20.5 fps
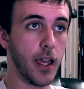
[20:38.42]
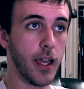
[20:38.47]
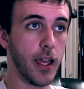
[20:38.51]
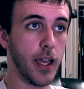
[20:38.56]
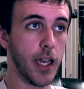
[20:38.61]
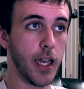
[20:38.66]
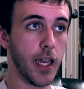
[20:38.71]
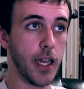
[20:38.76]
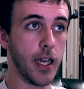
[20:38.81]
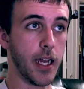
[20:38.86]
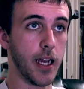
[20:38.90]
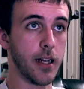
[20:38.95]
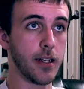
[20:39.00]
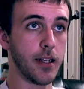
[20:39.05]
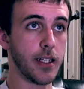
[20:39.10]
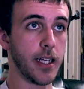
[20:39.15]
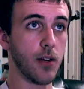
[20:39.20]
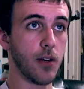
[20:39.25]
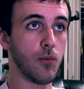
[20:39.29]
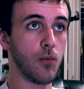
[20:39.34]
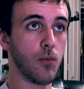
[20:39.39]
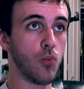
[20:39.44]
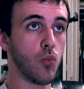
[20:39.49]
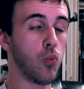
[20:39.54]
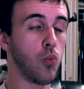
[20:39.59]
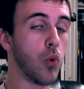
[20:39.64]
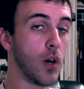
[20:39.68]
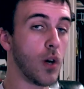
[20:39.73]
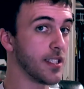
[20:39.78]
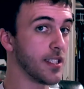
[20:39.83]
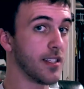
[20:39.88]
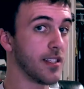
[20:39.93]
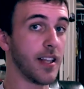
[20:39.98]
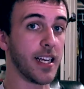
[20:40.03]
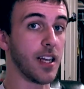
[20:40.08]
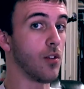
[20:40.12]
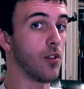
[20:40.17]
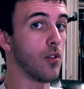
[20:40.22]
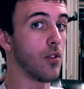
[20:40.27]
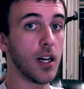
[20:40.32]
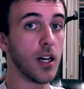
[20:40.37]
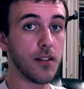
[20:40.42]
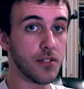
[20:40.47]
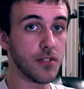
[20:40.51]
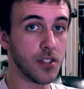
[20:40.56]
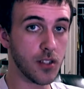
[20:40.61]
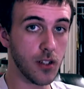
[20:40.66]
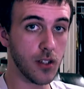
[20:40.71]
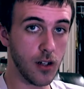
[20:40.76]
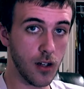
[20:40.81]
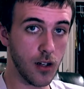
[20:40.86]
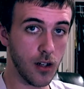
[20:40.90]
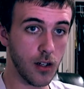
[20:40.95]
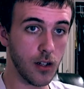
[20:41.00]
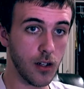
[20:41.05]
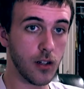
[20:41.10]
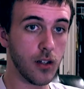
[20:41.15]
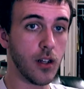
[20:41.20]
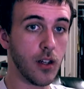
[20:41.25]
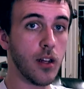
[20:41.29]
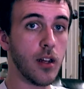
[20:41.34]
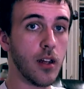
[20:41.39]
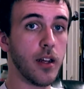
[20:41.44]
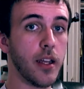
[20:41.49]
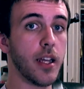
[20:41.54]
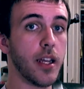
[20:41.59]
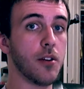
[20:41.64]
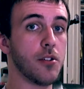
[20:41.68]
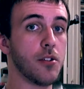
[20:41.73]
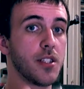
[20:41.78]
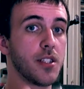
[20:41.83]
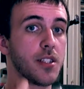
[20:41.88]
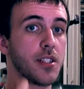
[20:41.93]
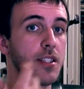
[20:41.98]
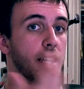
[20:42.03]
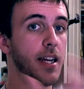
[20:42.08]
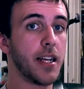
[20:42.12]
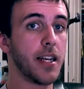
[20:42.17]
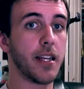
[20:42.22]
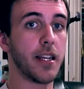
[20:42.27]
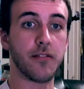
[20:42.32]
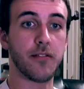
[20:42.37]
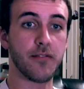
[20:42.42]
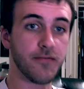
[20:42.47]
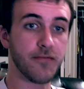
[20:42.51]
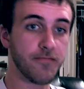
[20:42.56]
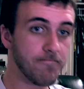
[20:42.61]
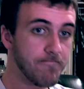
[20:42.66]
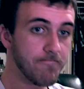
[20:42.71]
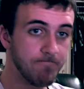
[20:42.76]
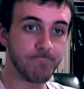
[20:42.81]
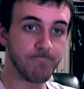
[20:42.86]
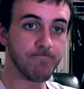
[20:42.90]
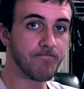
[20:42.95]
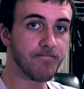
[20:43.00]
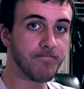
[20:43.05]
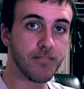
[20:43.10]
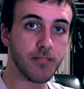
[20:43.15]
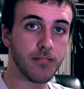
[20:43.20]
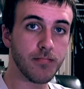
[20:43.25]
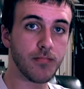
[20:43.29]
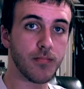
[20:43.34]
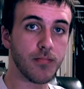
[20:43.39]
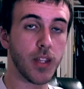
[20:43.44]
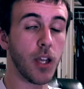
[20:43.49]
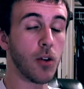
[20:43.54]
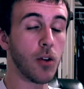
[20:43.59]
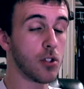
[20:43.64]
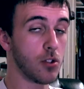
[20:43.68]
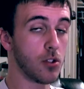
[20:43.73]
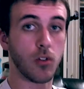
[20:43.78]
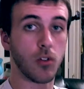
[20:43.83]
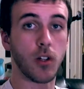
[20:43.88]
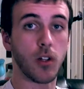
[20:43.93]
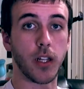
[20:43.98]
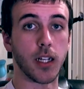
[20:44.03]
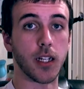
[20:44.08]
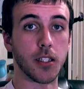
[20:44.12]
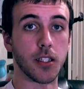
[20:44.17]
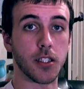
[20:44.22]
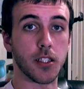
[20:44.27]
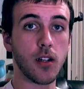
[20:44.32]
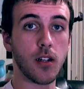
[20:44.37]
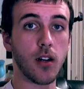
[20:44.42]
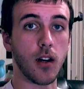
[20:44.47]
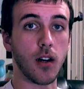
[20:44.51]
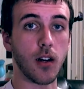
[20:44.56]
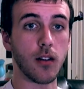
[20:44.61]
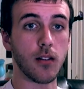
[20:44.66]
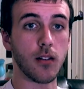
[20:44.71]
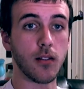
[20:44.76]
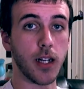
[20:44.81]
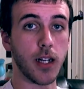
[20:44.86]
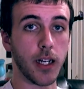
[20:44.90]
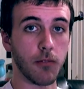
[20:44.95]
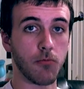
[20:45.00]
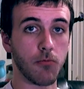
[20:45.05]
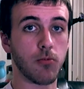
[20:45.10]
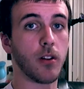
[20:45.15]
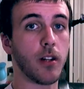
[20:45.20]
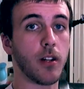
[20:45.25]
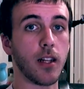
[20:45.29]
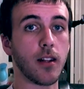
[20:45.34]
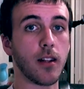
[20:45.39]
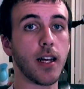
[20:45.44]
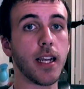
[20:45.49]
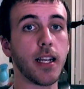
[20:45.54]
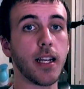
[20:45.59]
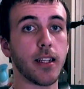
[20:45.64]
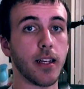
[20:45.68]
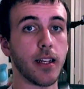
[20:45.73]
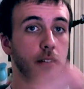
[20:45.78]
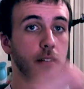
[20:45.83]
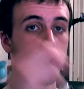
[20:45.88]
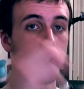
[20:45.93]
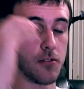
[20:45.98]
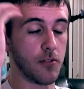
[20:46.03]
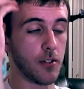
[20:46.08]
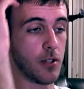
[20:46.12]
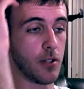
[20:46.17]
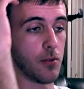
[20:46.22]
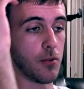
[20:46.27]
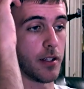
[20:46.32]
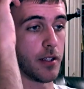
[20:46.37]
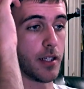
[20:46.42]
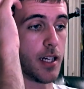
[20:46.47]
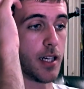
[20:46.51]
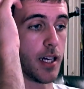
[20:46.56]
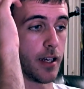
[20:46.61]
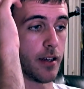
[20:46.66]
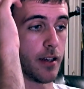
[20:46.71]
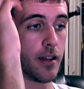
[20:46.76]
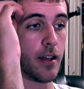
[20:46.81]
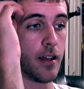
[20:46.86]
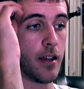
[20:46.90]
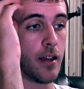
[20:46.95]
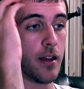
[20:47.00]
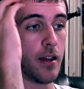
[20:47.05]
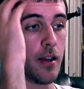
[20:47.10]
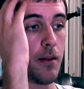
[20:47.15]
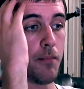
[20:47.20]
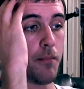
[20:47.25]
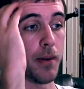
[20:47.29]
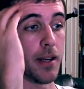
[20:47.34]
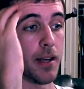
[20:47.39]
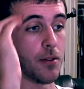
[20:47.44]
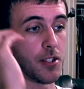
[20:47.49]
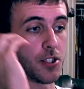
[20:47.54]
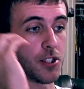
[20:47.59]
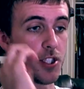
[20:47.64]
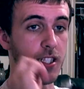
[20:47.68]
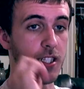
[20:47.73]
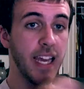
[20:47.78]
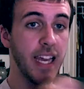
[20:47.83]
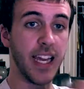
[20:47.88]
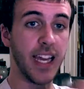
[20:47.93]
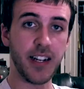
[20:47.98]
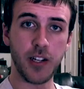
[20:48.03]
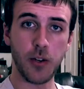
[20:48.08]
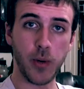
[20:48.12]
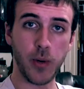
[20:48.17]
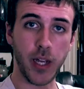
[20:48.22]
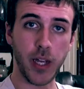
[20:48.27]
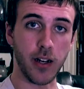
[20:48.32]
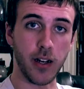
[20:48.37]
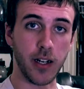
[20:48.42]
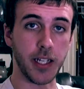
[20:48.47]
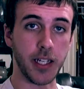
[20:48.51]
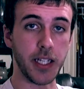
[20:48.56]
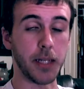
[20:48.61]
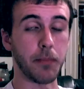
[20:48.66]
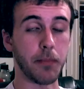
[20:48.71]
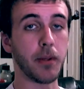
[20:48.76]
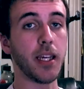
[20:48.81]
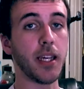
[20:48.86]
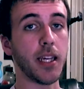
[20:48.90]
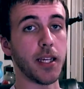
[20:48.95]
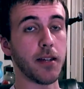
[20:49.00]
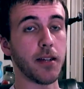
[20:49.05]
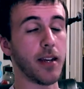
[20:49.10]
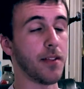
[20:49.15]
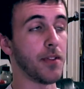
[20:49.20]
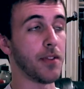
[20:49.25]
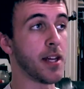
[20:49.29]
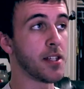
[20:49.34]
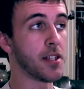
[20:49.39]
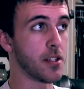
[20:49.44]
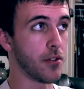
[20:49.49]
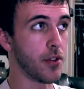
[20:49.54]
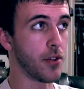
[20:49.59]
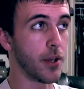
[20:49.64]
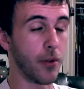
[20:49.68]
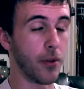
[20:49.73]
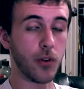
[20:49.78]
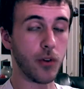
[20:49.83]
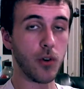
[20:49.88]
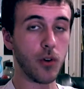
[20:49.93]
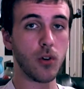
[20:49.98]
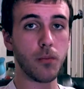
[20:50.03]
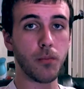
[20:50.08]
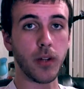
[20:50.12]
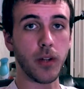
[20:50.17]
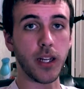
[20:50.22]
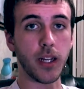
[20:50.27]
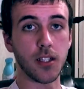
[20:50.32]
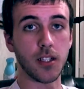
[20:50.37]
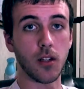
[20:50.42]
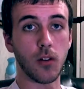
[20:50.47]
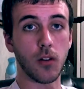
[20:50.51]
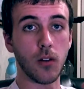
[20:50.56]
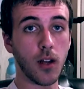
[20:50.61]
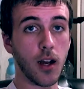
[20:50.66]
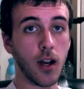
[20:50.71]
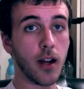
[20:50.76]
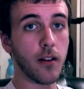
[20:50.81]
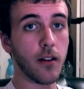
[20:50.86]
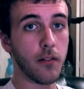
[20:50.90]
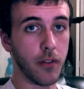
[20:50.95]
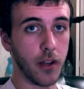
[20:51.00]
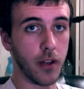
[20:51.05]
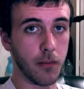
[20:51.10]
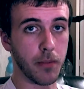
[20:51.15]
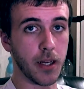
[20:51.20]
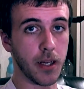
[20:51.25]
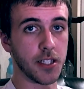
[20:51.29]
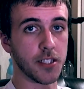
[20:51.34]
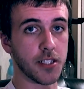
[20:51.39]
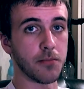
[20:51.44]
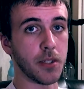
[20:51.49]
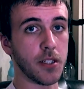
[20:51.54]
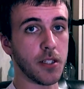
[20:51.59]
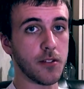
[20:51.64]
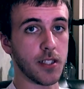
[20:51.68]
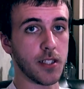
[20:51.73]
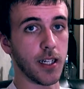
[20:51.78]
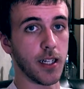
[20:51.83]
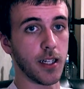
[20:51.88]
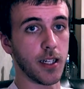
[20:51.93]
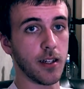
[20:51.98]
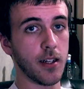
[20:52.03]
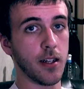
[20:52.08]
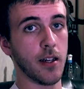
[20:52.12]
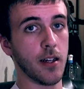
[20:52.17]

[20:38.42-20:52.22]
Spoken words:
And it wasn't like a love song, it was just kind of, it was a really good song. I really liked it. It was really well done. But it was just hidden away on an EP. And that's the thing with Coldplay, is a lot of their best music,